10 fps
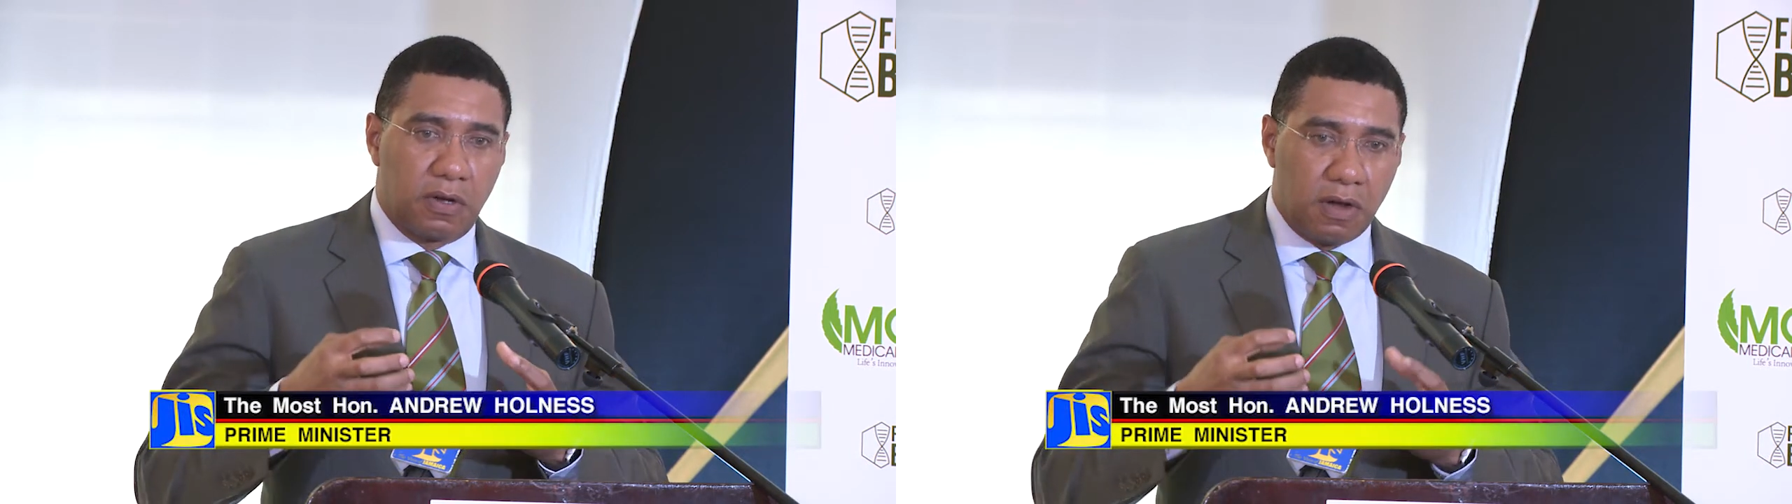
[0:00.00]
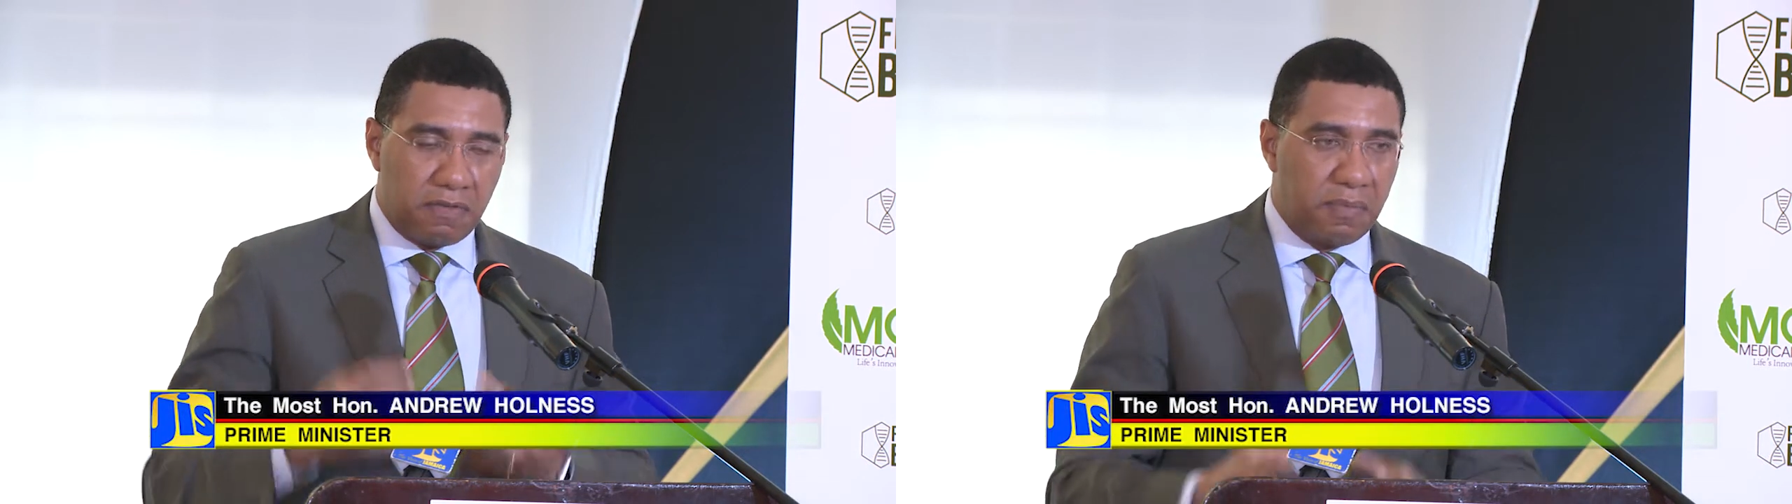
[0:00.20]

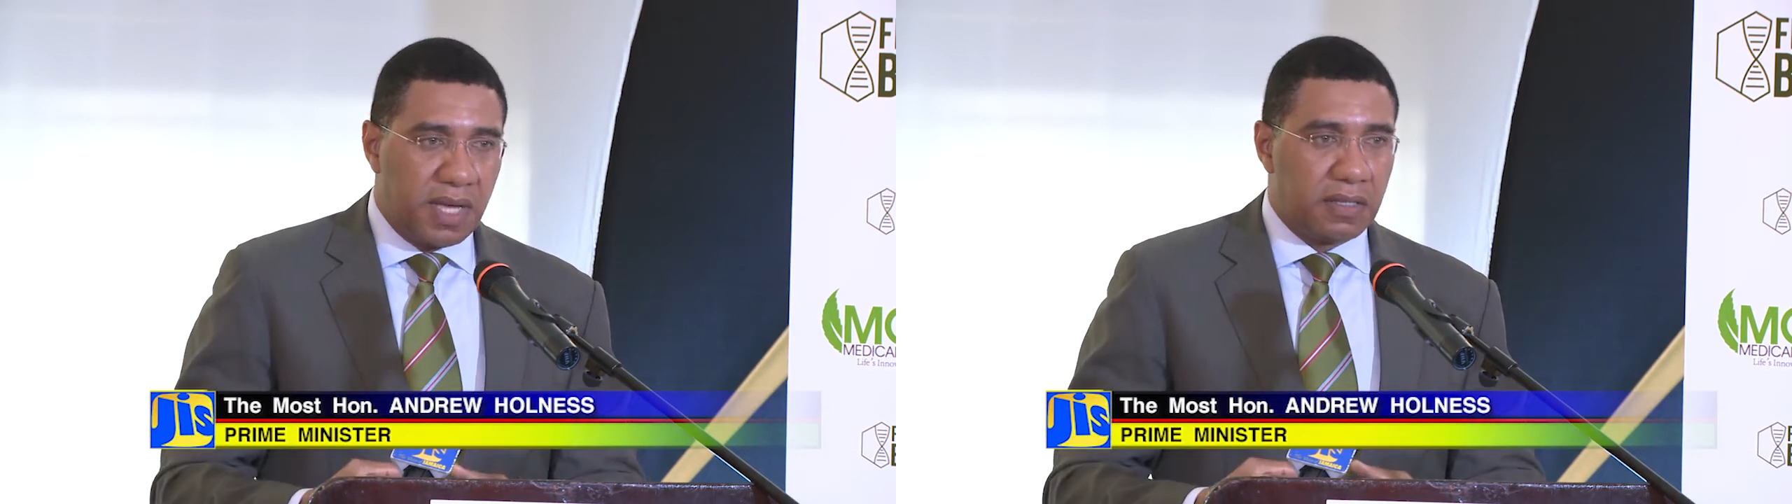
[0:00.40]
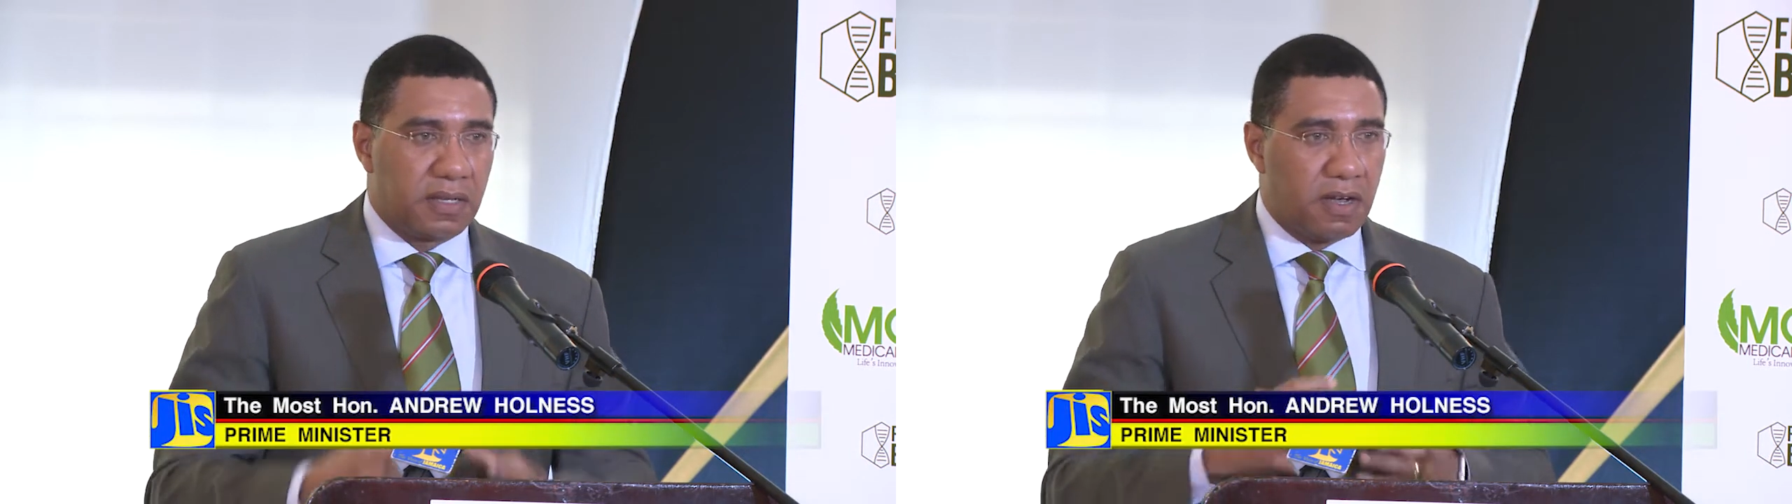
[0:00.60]

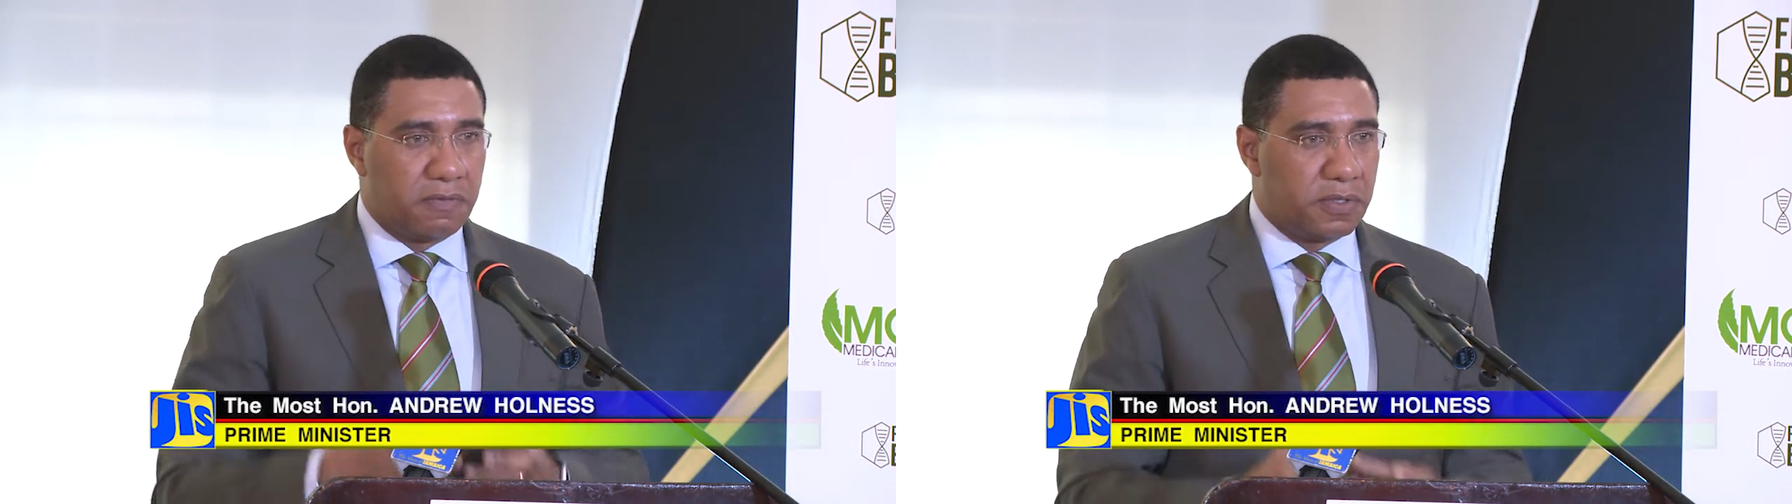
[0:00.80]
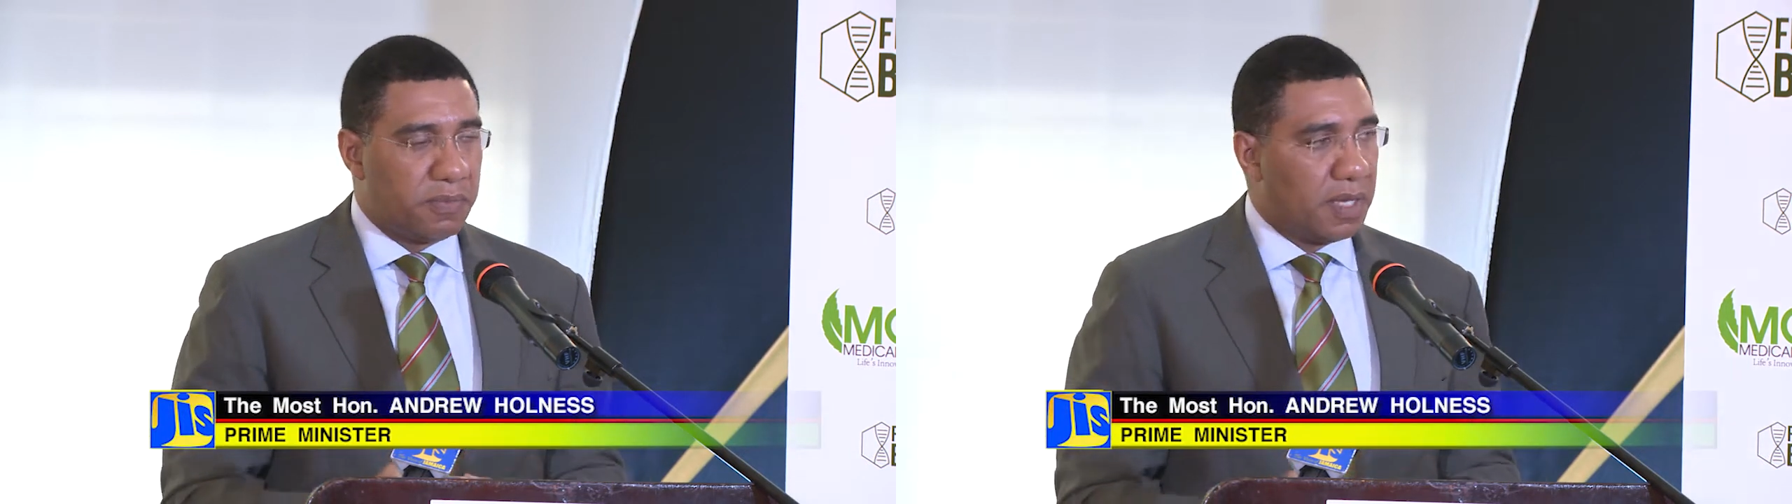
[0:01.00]
government
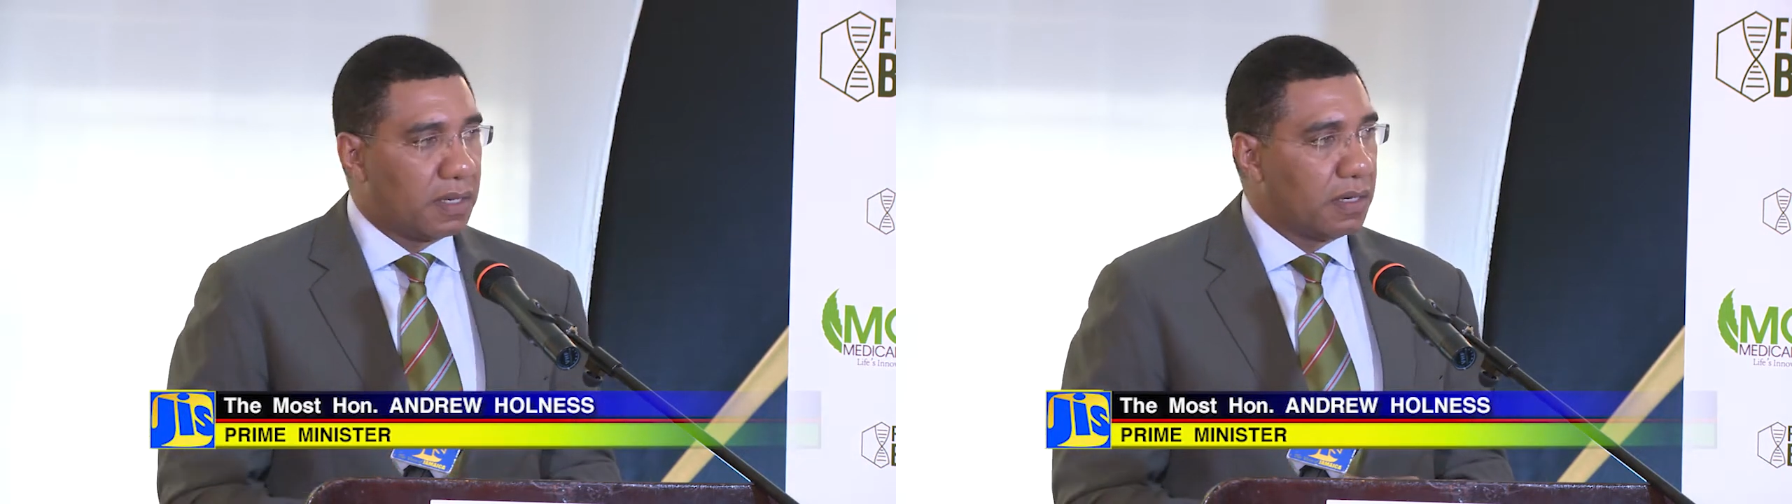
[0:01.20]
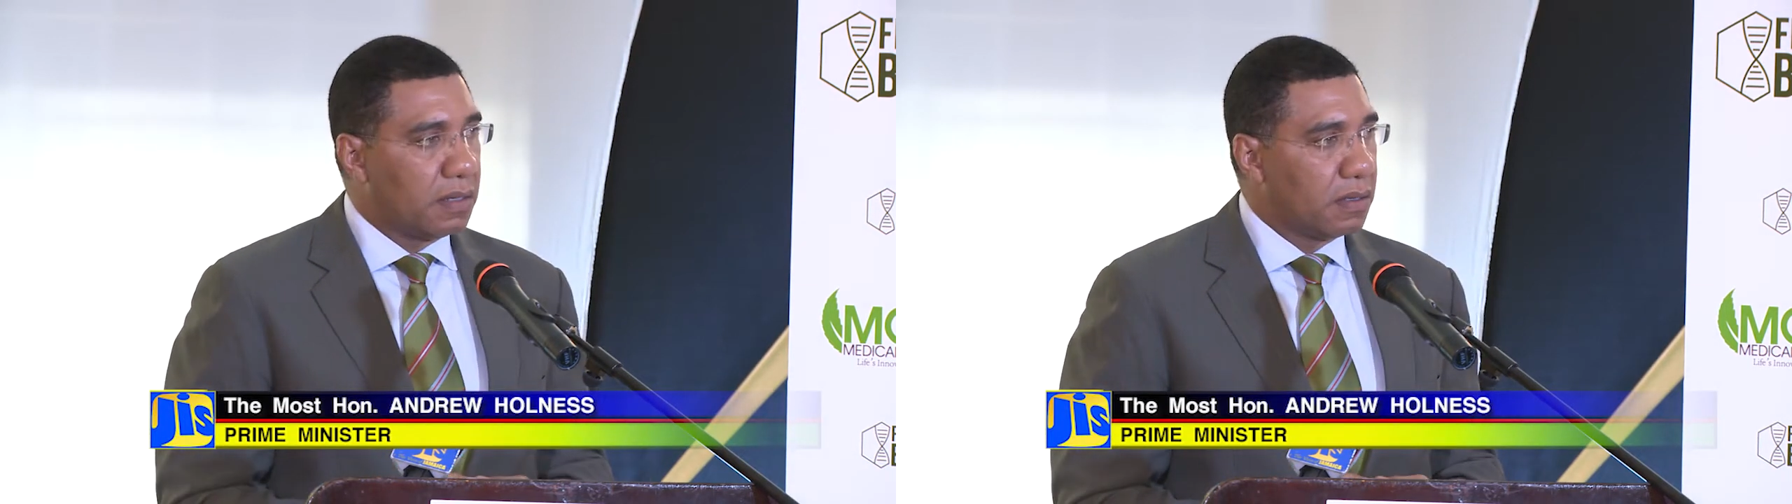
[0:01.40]
of Jamaica